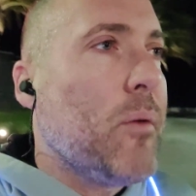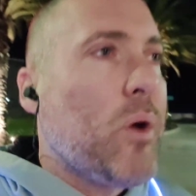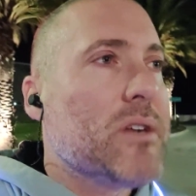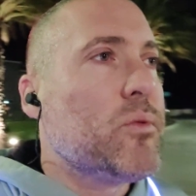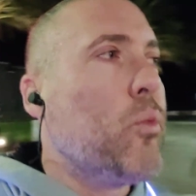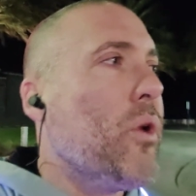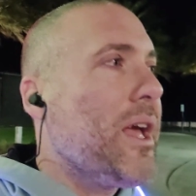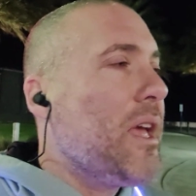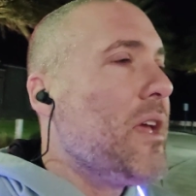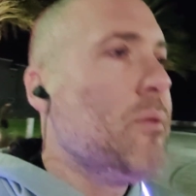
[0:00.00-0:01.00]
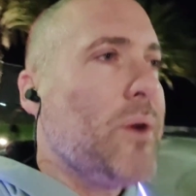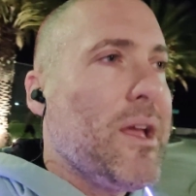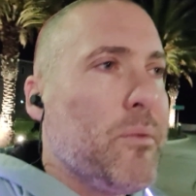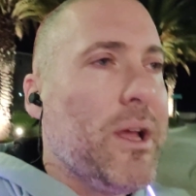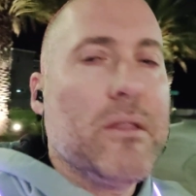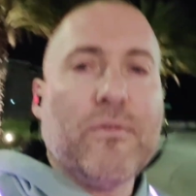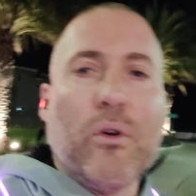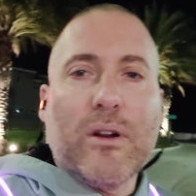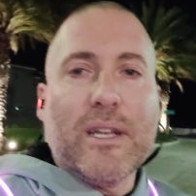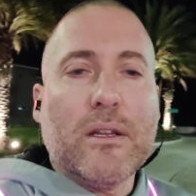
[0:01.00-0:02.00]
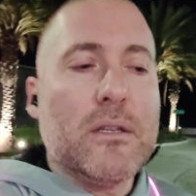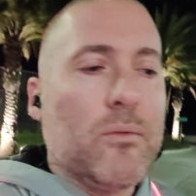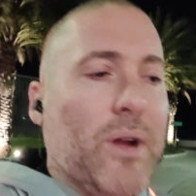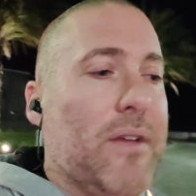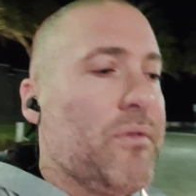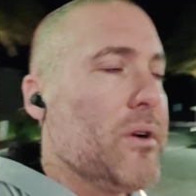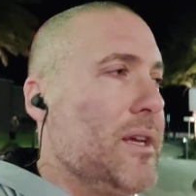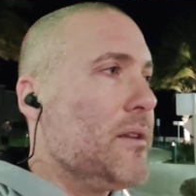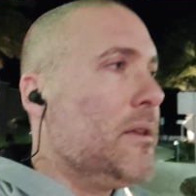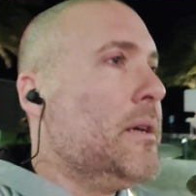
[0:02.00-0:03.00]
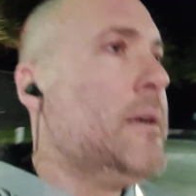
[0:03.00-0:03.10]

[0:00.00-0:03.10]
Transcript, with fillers: I walked way, way, way the far down, way far down.